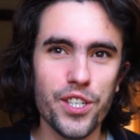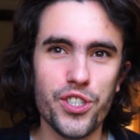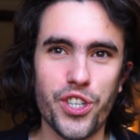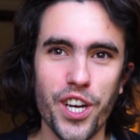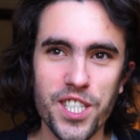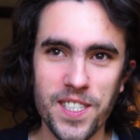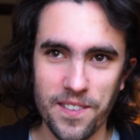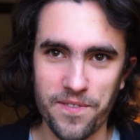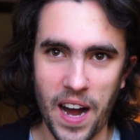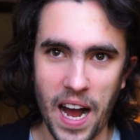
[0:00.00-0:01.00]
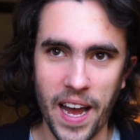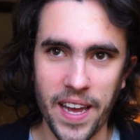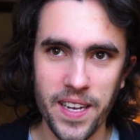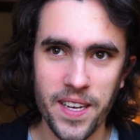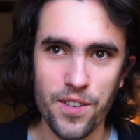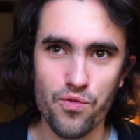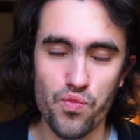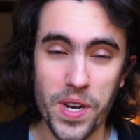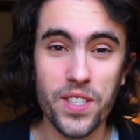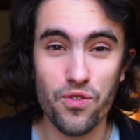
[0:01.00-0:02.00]
justify
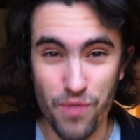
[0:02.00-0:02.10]
with